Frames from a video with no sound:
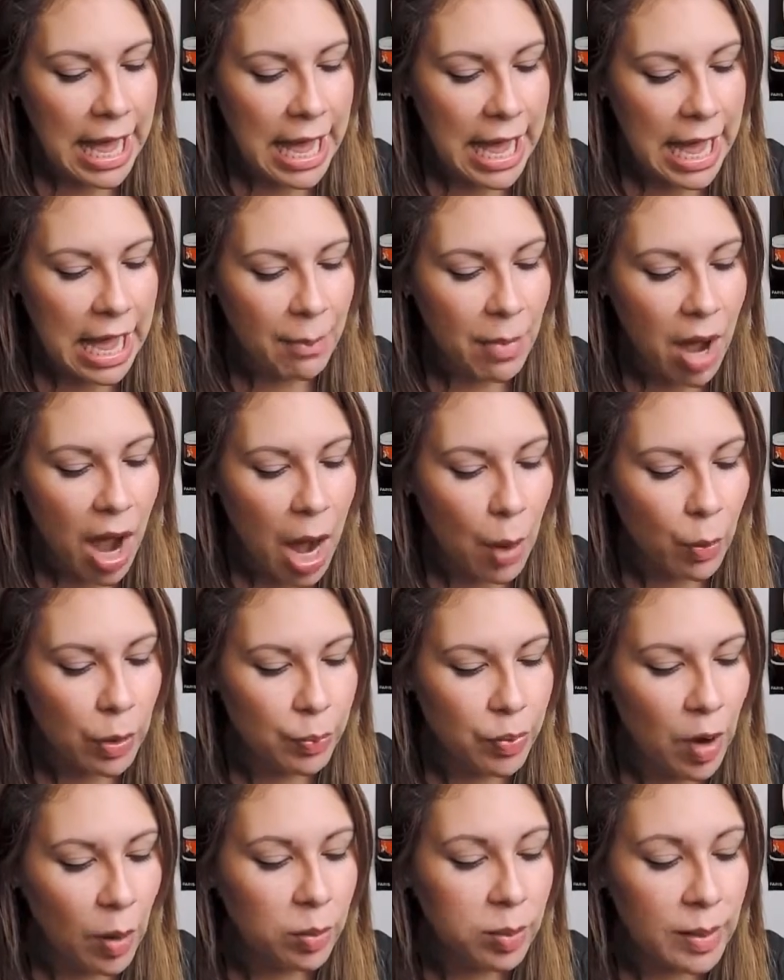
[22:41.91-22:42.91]
I
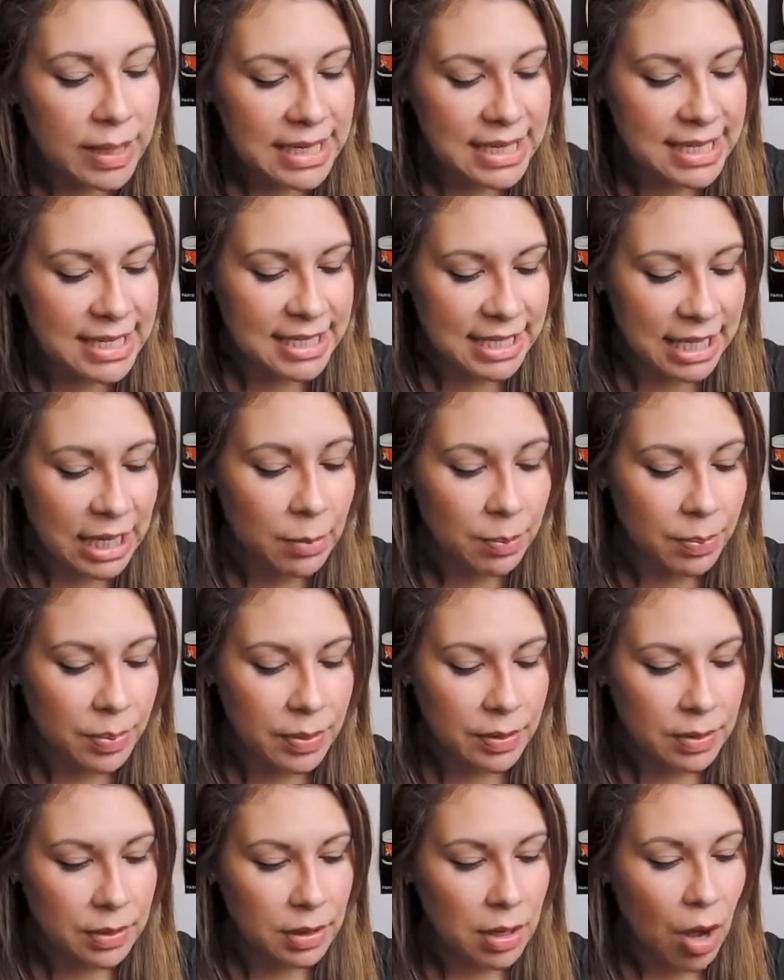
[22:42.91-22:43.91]
would probably skip
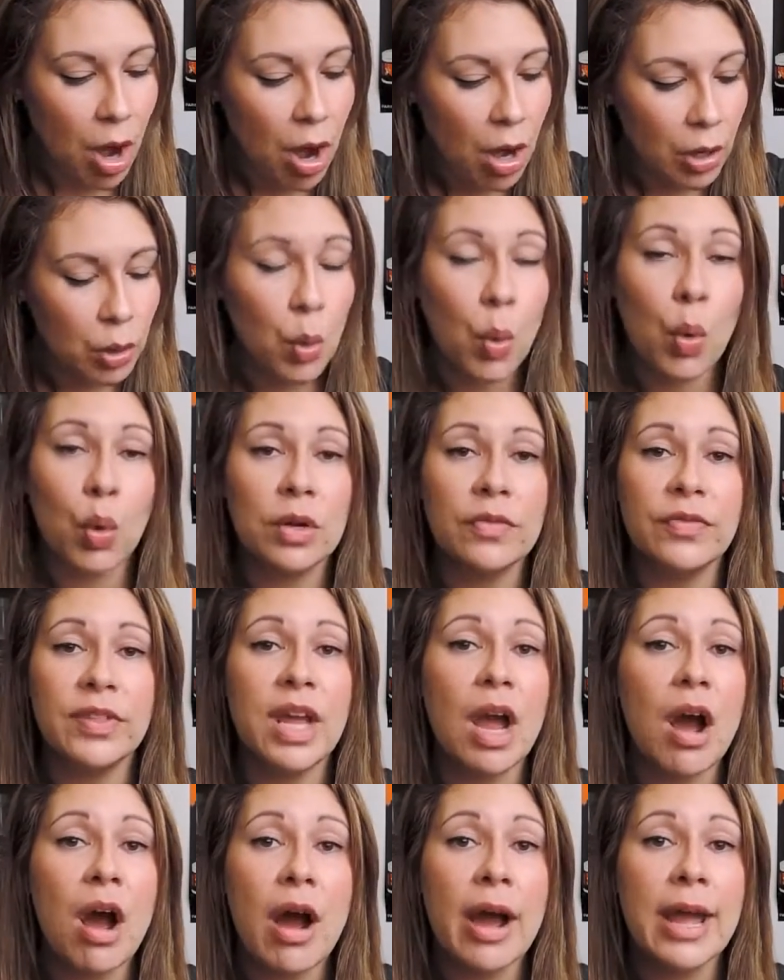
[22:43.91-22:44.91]
on all of
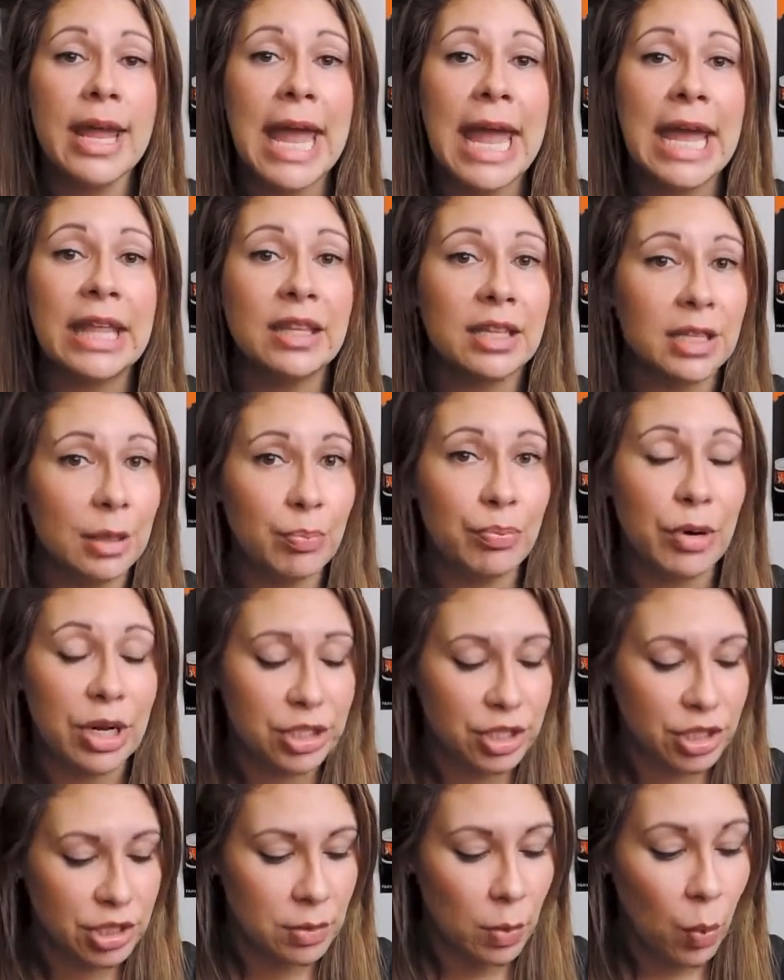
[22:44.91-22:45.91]
the eye and lip
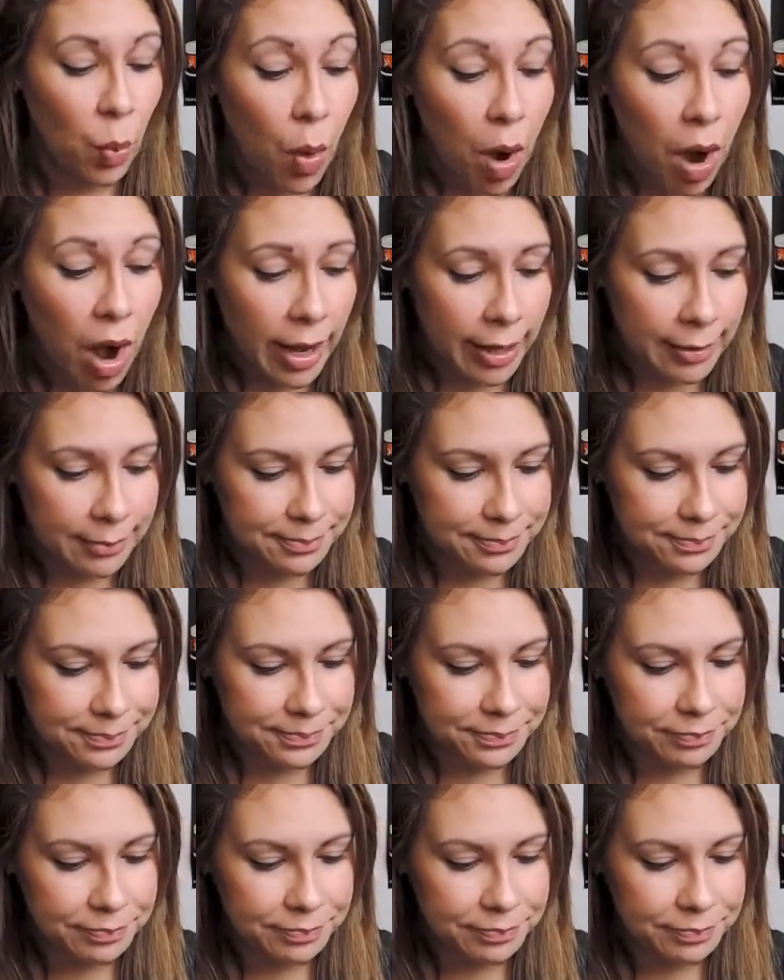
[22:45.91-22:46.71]
brush. Why?